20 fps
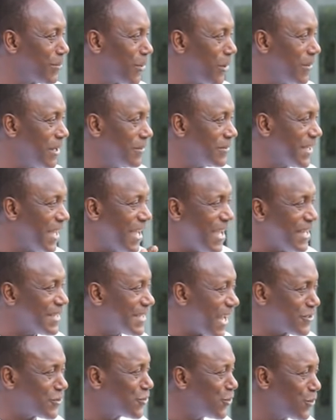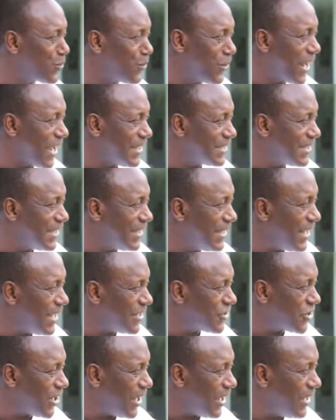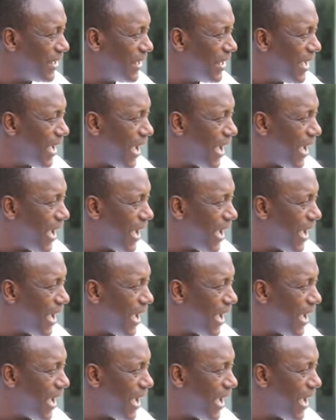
problems. That's not what I see in Asia.